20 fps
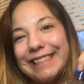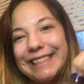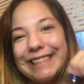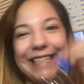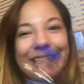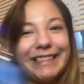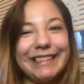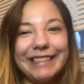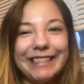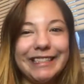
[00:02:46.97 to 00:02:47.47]

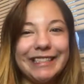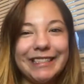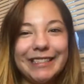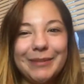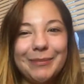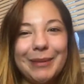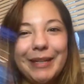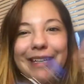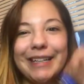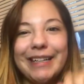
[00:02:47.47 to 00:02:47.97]
That should
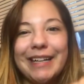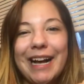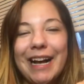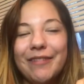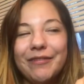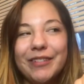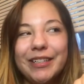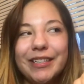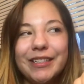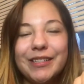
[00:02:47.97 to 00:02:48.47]
just be an
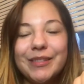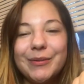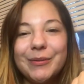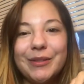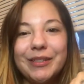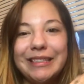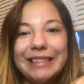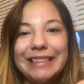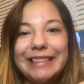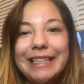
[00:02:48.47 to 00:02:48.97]
obvious
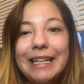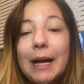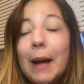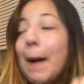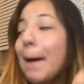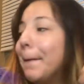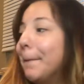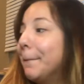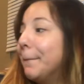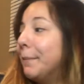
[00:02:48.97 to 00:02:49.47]
one,
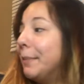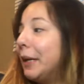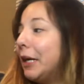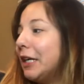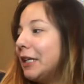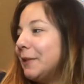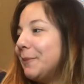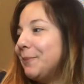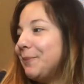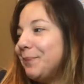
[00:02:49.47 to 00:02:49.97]

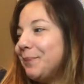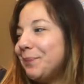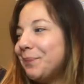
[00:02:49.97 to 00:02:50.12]
but